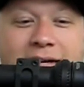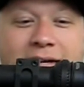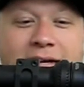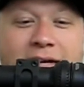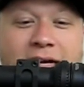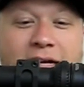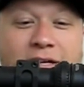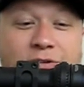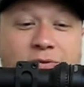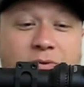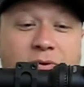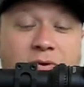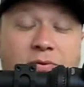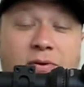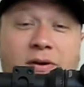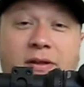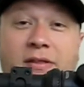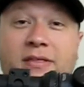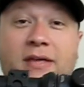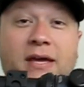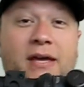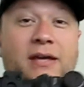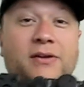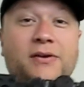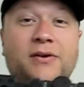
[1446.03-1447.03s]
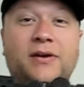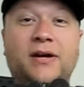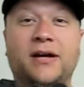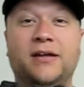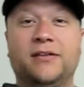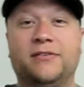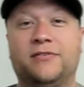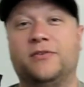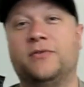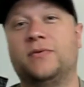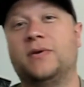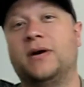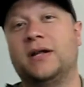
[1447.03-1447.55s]
I just want to thank you
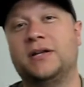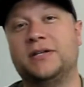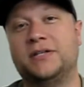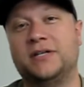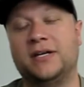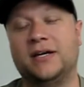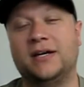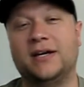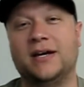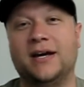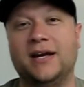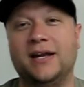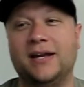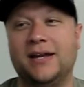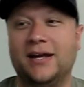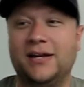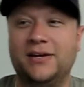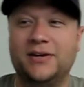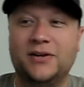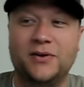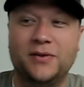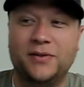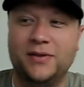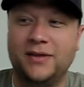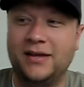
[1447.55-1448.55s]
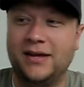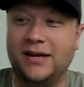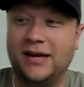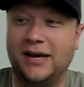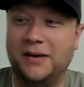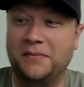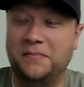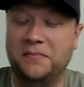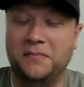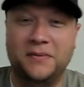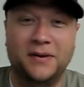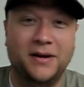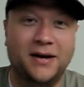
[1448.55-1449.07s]
guys for watching. I know that
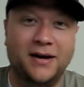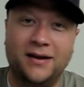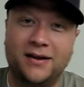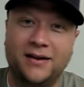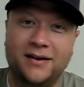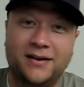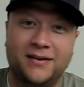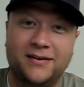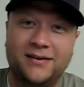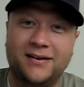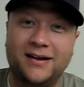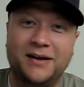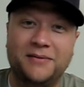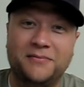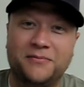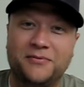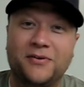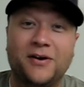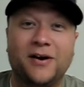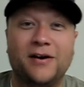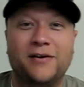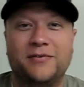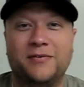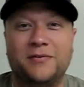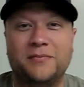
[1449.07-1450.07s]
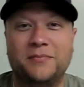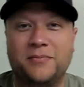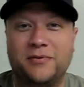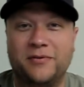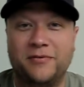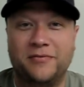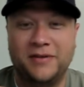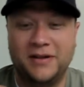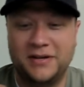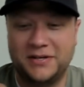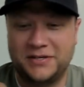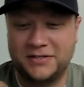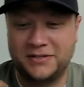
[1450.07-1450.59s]
I'm far from
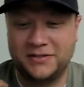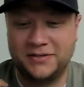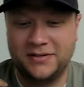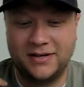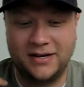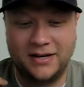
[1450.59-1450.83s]
professional.